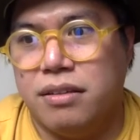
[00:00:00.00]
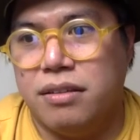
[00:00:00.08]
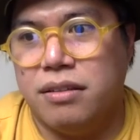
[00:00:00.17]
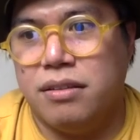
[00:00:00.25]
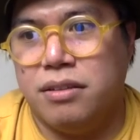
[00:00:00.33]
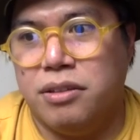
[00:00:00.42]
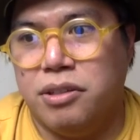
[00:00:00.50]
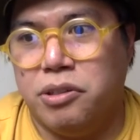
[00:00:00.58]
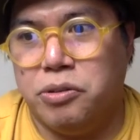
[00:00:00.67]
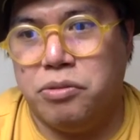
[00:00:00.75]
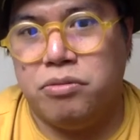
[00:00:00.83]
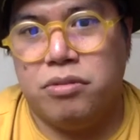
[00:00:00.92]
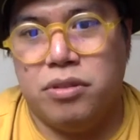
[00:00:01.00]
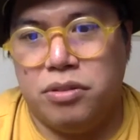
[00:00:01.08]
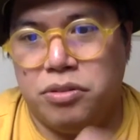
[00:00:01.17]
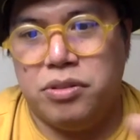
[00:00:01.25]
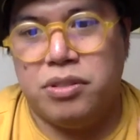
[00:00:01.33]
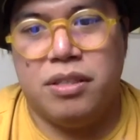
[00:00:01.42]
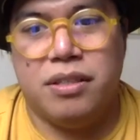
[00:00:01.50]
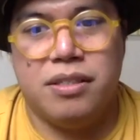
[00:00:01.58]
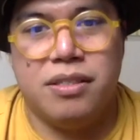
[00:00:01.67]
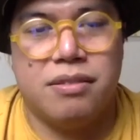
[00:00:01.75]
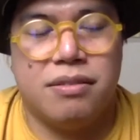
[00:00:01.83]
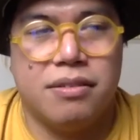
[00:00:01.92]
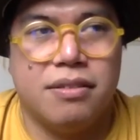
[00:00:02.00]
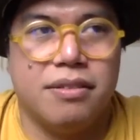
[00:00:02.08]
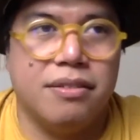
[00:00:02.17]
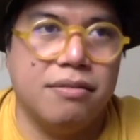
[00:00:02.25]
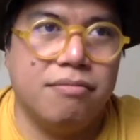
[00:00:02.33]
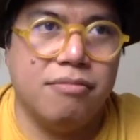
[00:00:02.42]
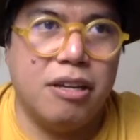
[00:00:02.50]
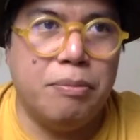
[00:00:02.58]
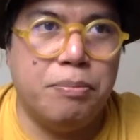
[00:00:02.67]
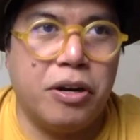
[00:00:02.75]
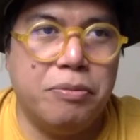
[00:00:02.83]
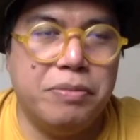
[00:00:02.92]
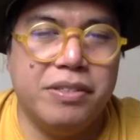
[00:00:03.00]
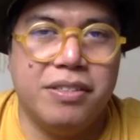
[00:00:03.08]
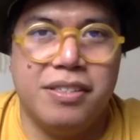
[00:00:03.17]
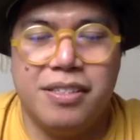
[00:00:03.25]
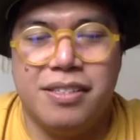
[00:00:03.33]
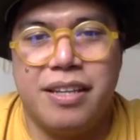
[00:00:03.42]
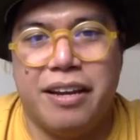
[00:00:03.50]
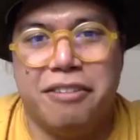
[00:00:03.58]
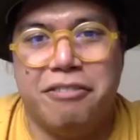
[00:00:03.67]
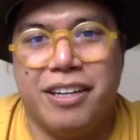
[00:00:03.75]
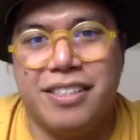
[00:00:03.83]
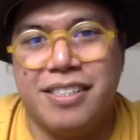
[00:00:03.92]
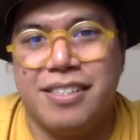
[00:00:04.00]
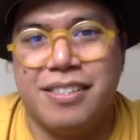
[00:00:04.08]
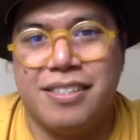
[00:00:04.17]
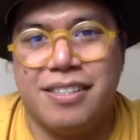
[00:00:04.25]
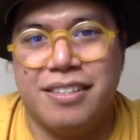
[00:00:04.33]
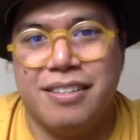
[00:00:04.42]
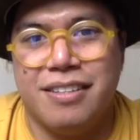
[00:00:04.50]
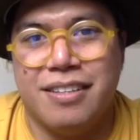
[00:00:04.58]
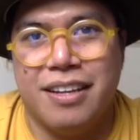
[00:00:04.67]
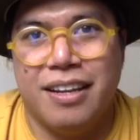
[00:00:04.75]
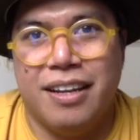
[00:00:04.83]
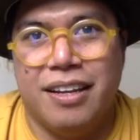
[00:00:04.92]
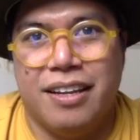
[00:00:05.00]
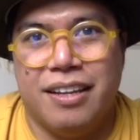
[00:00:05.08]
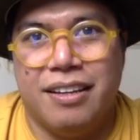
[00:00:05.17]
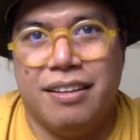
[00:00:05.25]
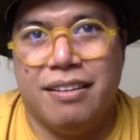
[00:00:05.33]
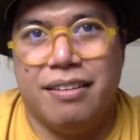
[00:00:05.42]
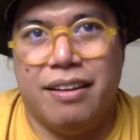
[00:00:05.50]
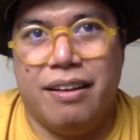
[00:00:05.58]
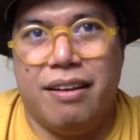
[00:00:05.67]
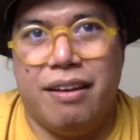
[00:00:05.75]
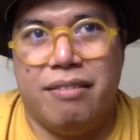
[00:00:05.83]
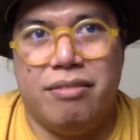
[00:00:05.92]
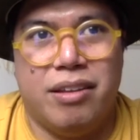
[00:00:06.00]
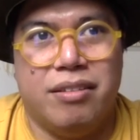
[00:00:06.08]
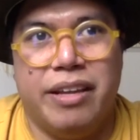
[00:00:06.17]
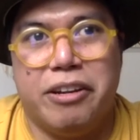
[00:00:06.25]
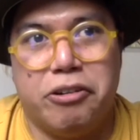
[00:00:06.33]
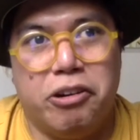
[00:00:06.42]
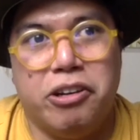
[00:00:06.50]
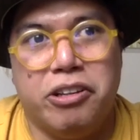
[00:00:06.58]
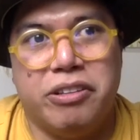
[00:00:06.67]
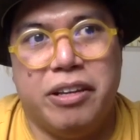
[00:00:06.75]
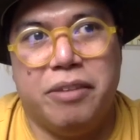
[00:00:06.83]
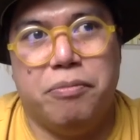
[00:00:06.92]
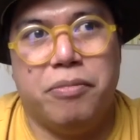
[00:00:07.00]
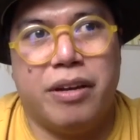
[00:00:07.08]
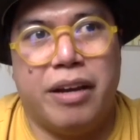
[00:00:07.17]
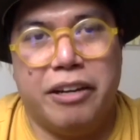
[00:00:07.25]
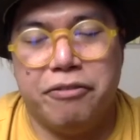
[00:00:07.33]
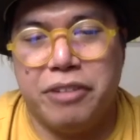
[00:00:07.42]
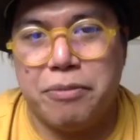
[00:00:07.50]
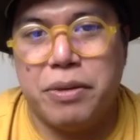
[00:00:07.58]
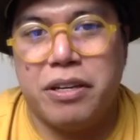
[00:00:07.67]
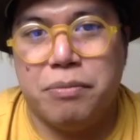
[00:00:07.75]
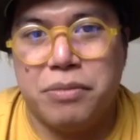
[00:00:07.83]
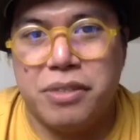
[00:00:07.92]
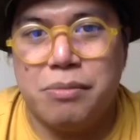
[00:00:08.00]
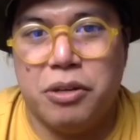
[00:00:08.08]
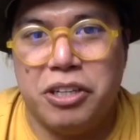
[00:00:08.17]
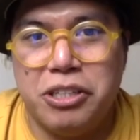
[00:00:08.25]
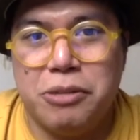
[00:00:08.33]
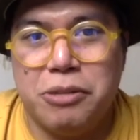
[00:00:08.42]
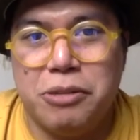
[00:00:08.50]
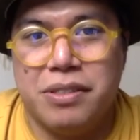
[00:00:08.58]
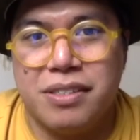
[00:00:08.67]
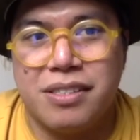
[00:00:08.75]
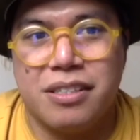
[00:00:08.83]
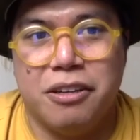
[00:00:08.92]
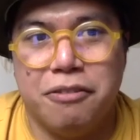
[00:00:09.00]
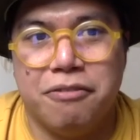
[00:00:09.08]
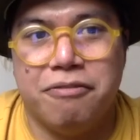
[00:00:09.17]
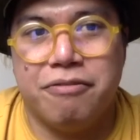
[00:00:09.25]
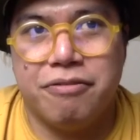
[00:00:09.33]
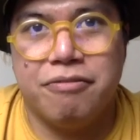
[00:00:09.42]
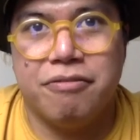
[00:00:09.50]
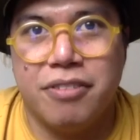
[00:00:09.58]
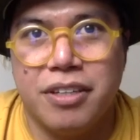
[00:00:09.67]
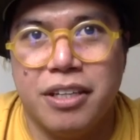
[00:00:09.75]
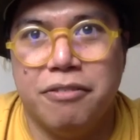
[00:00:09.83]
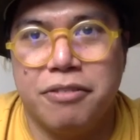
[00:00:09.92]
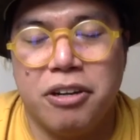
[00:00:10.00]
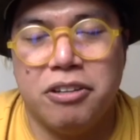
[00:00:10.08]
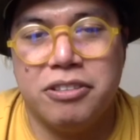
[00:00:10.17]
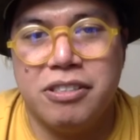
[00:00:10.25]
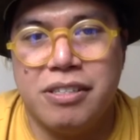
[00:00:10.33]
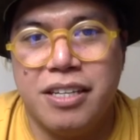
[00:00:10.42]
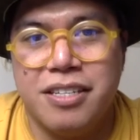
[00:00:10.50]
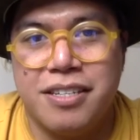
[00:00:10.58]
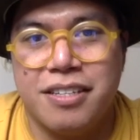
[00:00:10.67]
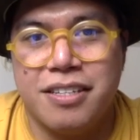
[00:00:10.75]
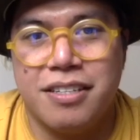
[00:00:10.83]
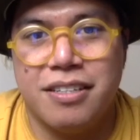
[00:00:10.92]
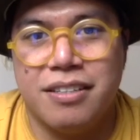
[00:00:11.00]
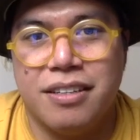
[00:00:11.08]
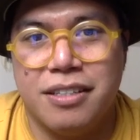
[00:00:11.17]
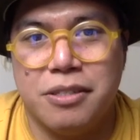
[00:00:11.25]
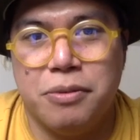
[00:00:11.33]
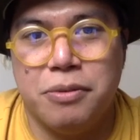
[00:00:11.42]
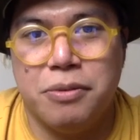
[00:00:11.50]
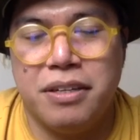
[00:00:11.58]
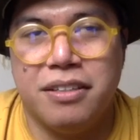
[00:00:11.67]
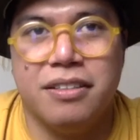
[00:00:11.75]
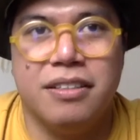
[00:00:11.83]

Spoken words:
you know, you see these apartments, these high rises, and then later on they kind of like become these monuments of colonization as well,